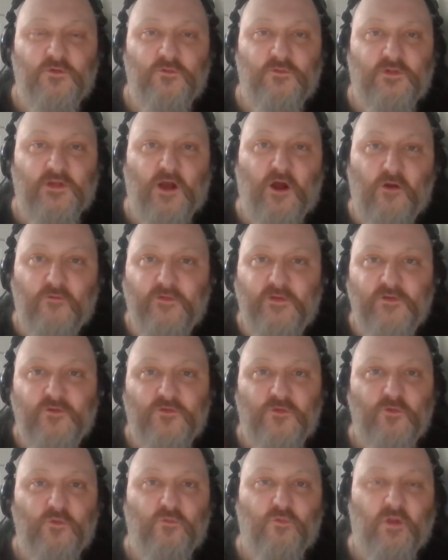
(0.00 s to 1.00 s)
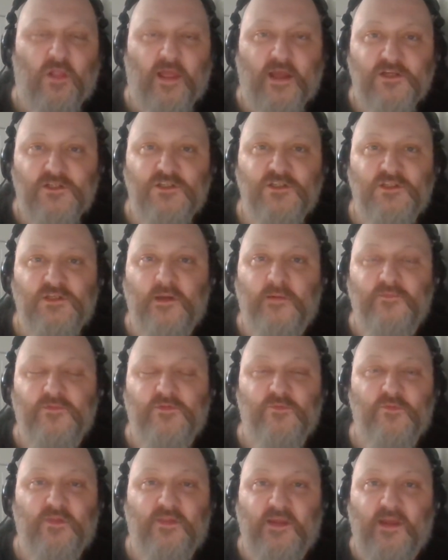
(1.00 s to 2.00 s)
delve into relationships
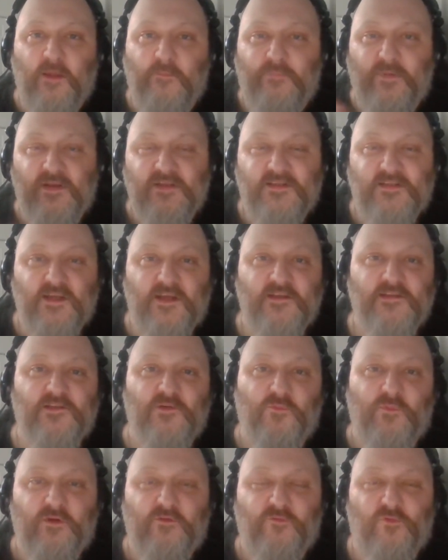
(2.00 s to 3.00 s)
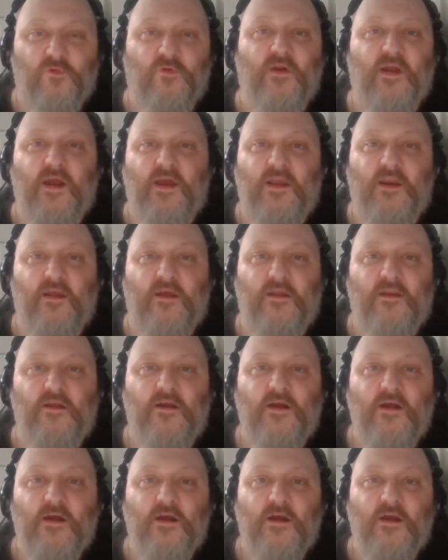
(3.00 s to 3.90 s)
with the NPCs that we've created,